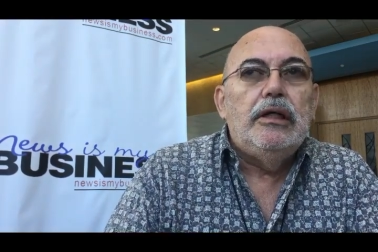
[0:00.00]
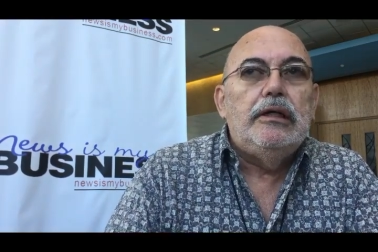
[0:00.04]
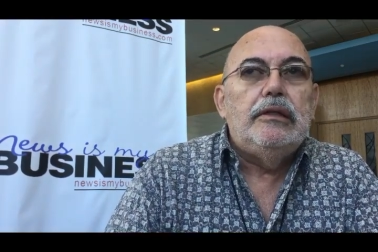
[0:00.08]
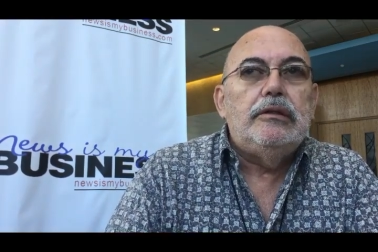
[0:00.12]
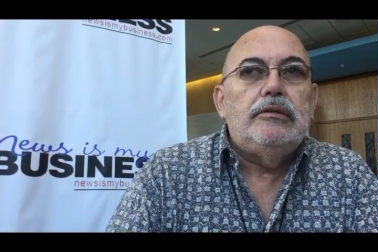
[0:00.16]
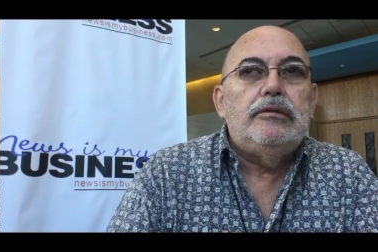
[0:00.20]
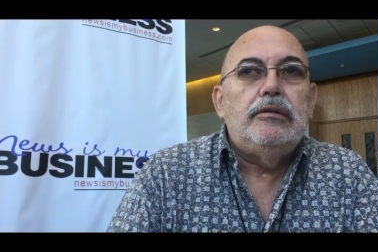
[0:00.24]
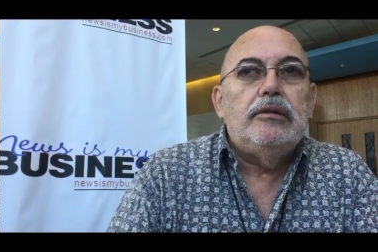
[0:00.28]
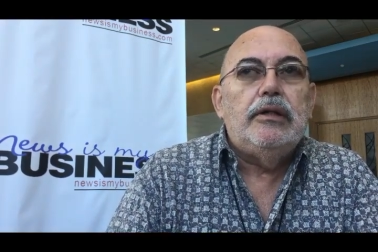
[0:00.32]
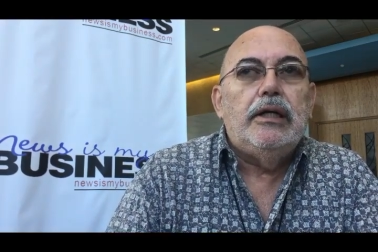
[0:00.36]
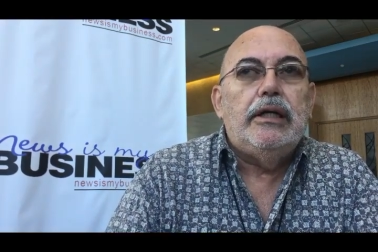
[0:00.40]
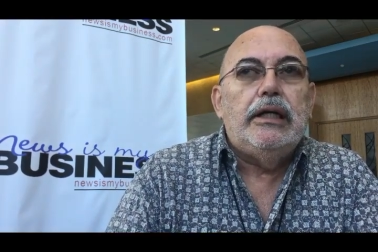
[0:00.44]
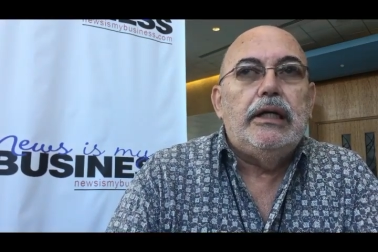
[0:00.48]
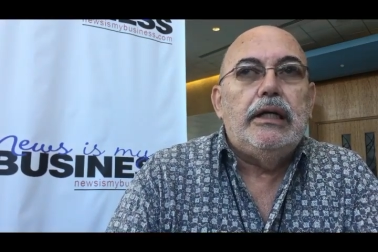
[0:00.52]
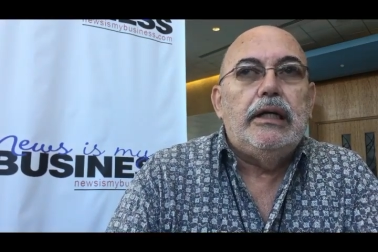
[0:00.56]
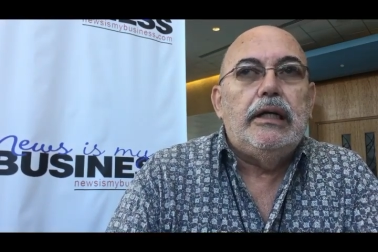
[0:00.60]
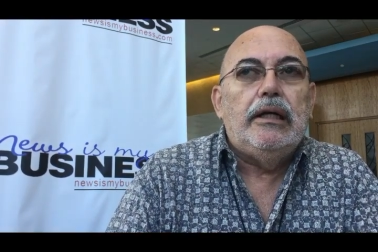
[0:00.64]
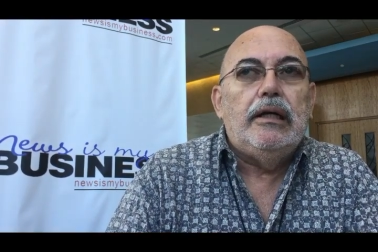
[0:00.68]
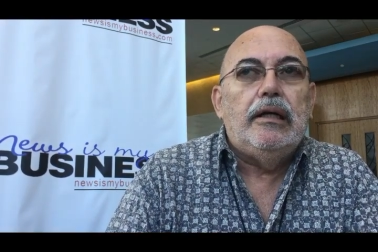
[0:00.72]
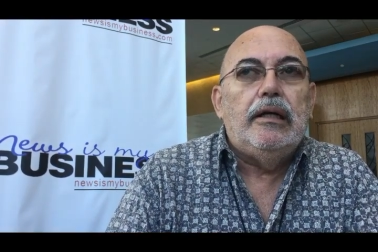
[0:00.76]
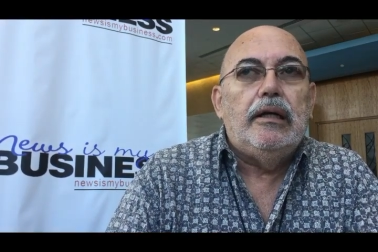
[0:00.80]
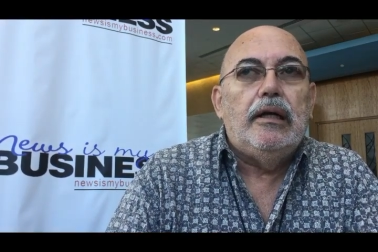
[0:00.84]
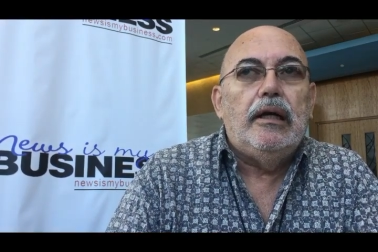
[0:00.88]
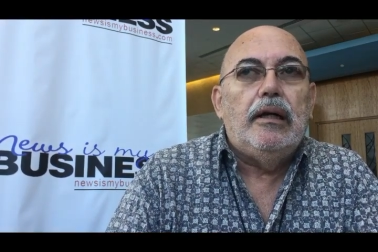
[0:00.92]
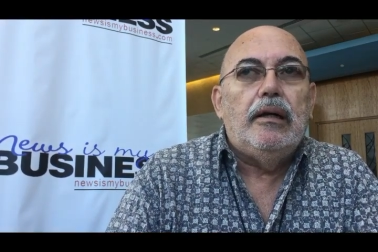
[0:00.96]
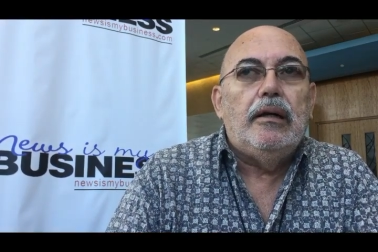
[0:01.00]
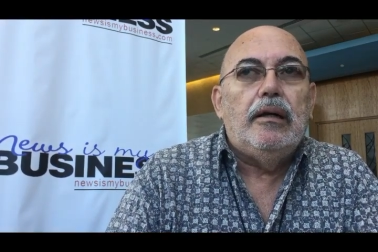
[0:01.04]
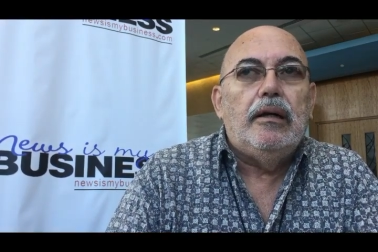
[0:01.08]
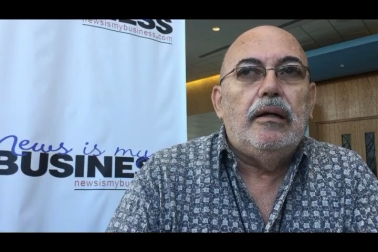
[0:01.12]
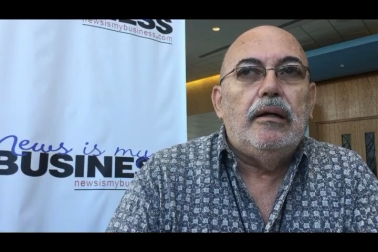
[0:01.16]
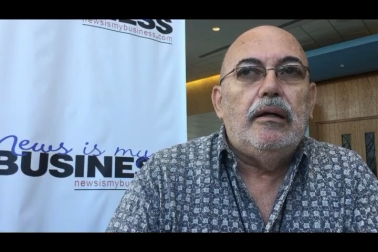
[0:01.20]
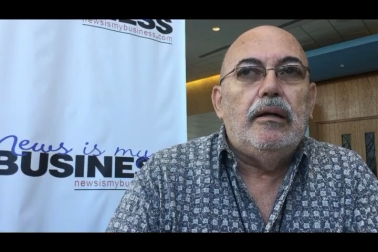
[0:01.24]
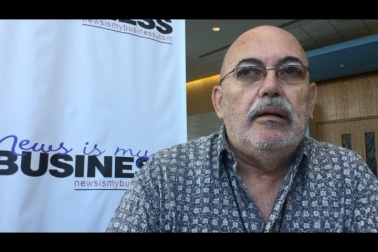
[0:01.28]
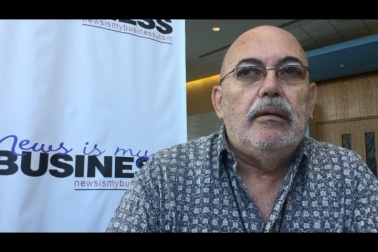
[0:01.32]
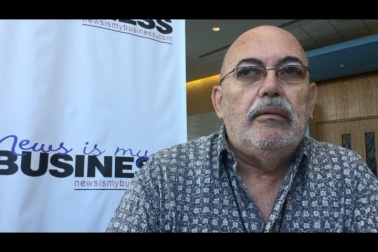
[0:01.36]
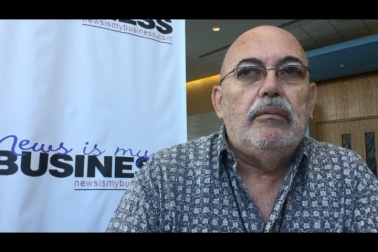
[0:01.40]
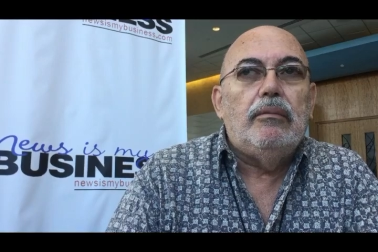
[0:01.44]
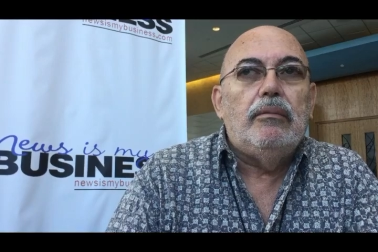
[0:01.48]
is uh,
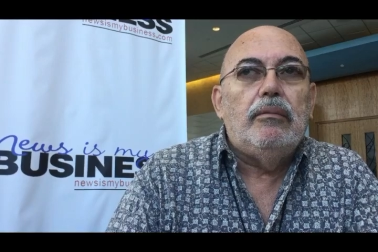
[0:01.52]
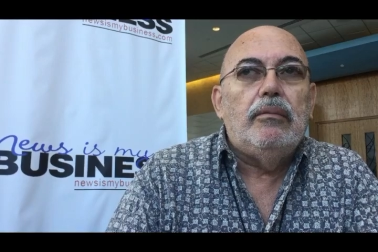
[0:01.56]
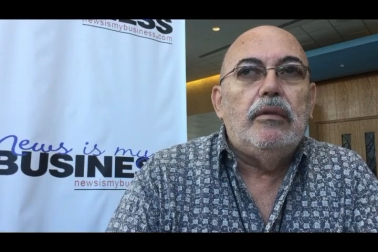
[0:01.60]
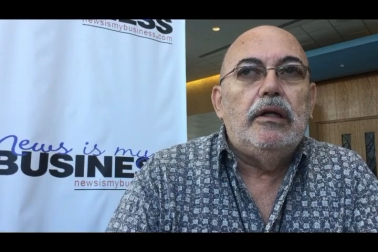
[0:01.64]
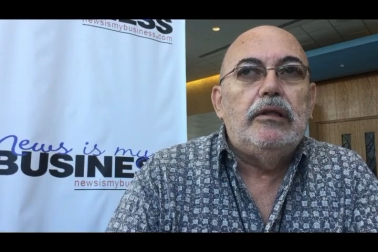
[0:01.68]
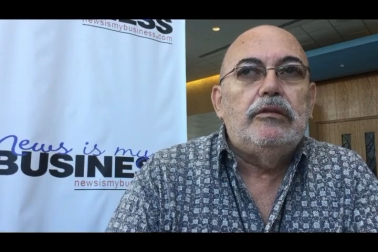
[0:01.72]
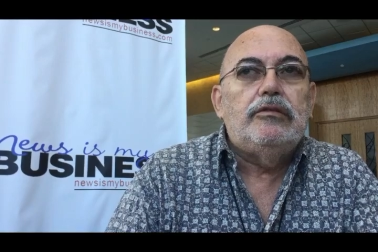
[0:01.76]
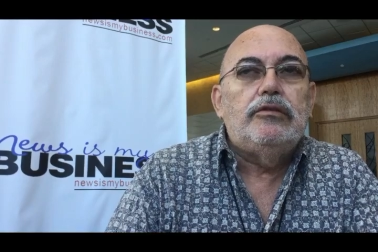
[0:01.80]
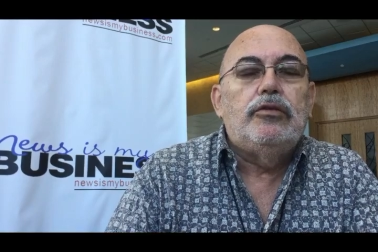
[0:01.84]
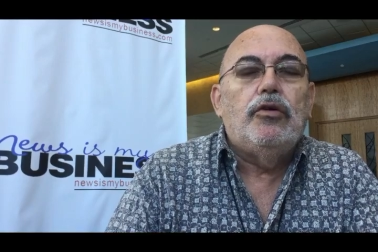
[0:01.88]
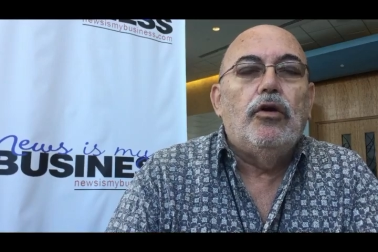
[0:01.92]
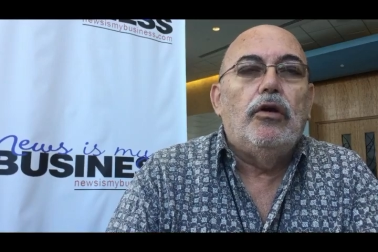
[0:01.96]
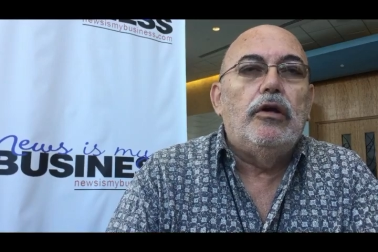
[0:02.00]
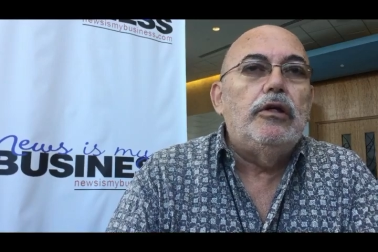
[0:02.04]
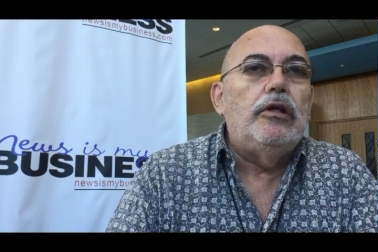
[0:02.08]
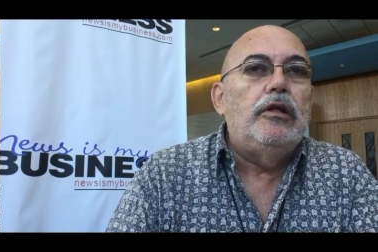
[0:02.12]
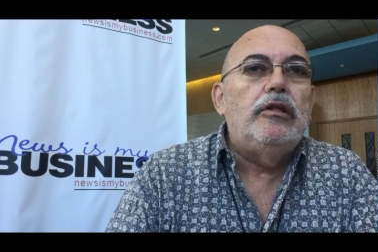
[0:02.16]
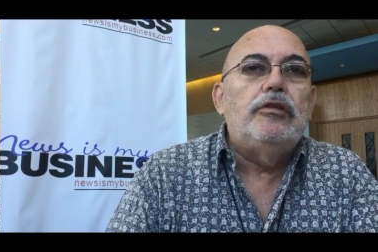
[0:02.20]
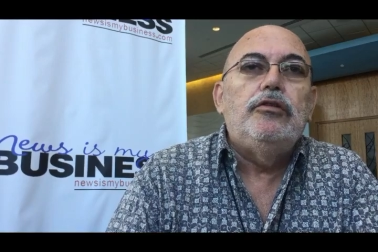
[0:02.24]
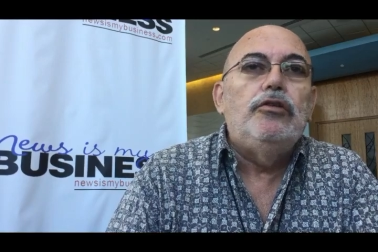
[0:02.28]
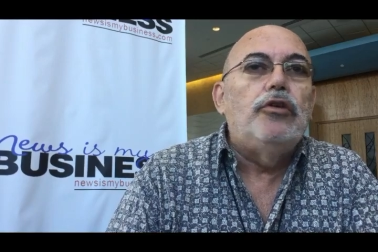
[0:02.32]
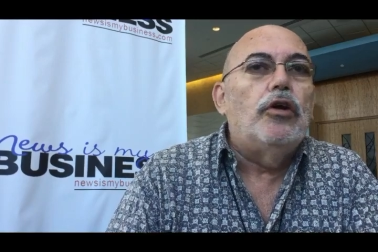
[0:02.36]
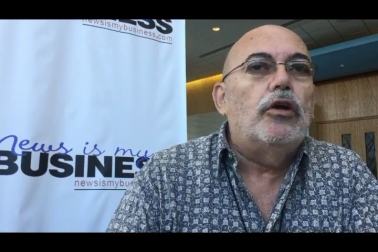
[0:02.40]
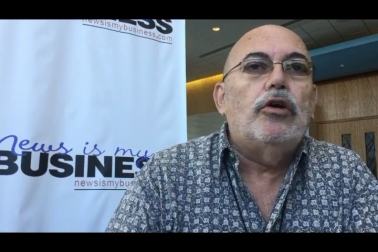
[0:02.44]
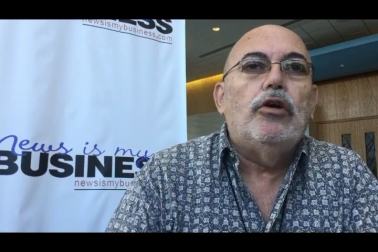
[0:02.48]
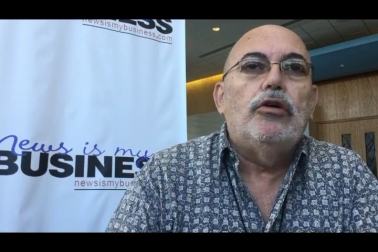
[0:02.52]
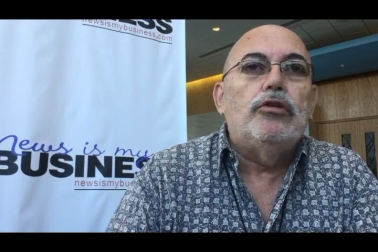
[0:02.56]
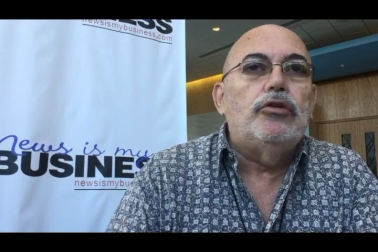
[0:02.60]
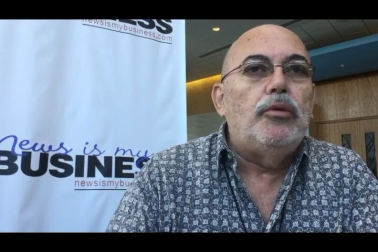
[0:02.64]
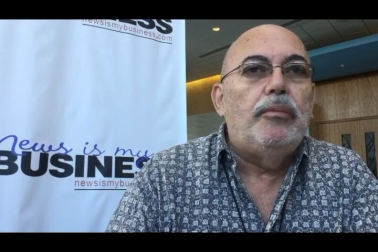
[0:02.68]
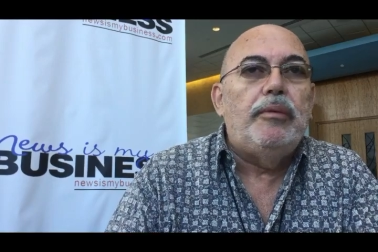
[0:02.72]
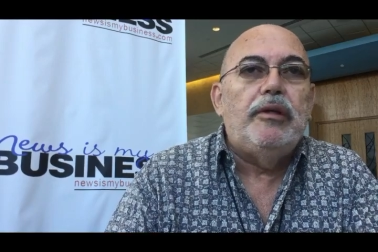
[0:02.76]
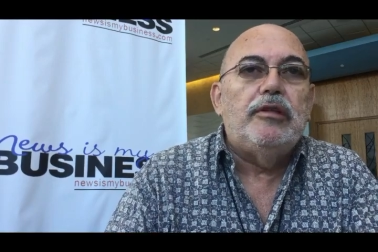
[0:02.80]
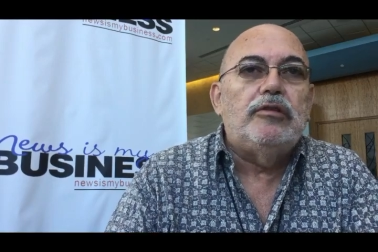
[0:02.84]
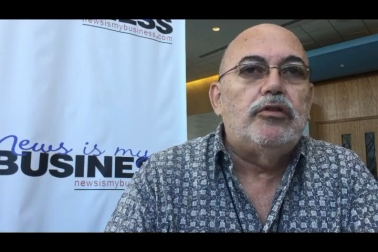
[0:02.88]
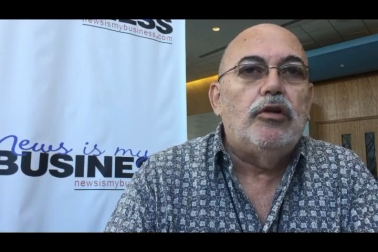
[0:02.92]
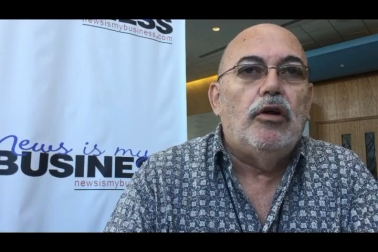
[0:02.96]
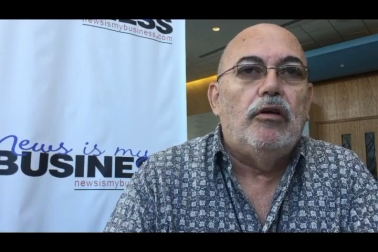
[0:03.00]
uh is going is not going to
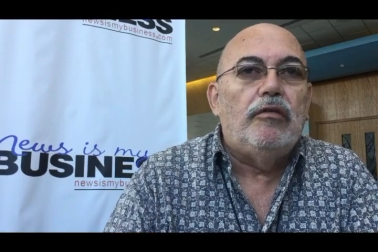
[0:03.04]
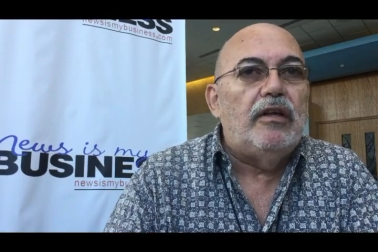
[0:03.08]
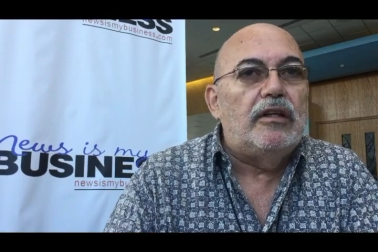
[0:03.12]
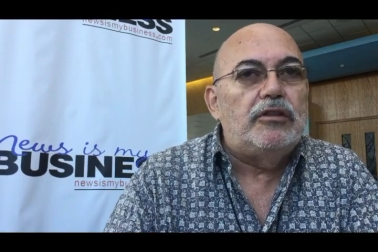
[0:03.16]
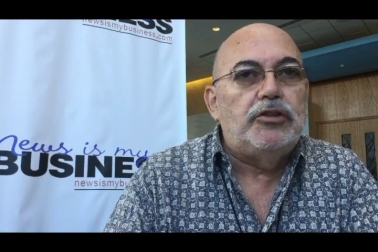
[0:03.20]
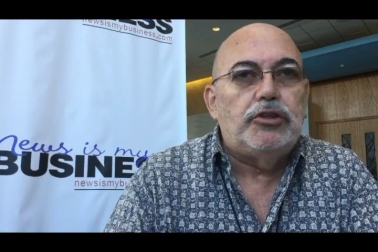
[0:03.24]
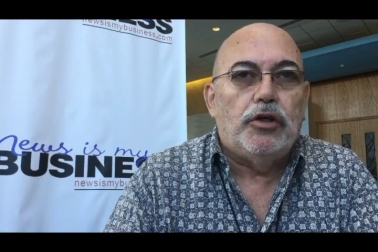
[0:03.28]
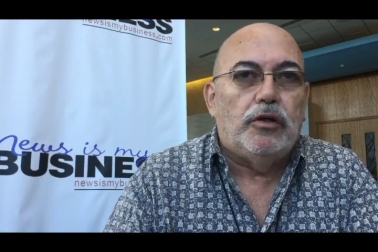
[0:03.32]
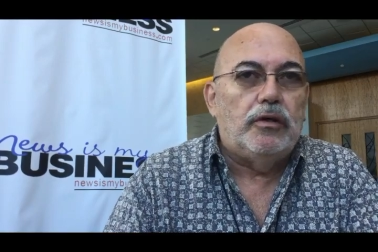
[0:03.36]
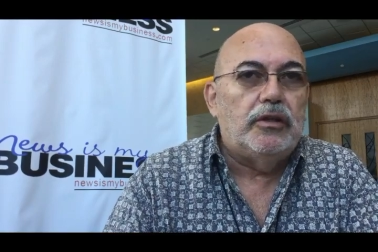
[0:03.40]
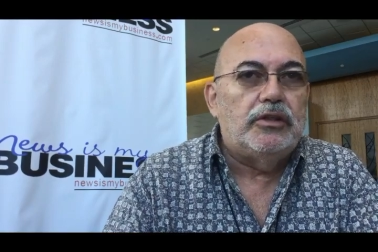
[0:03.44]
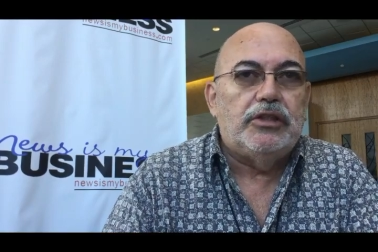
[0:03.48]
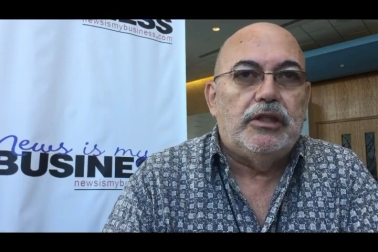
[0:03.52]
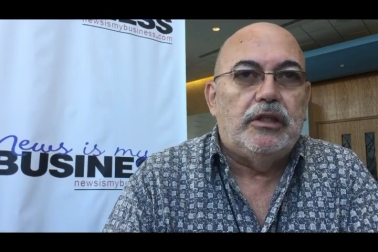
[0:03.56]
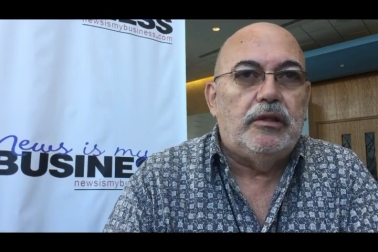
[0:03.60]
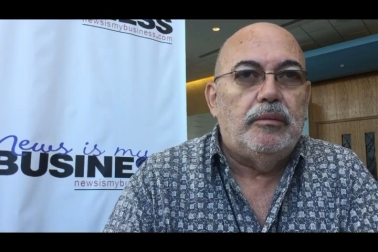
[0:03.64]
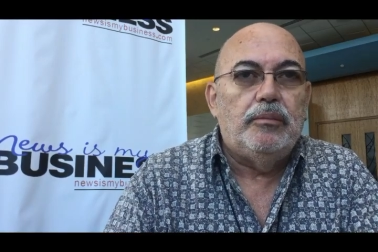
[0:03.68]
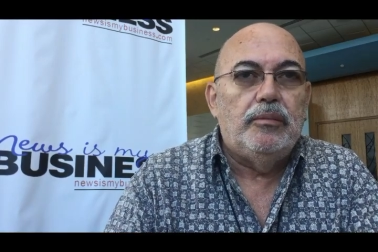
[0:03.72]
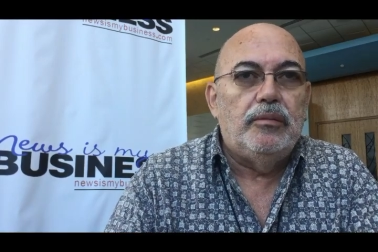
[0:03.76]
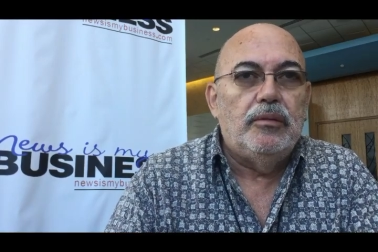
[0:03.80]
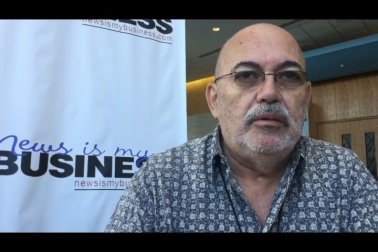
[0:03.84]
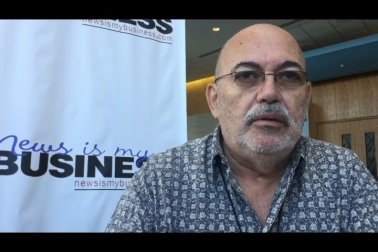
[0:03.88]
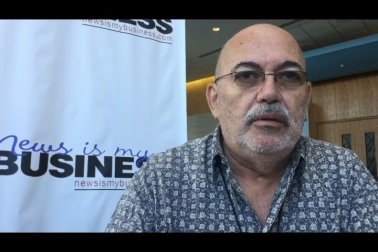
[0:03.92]
be solved at short term.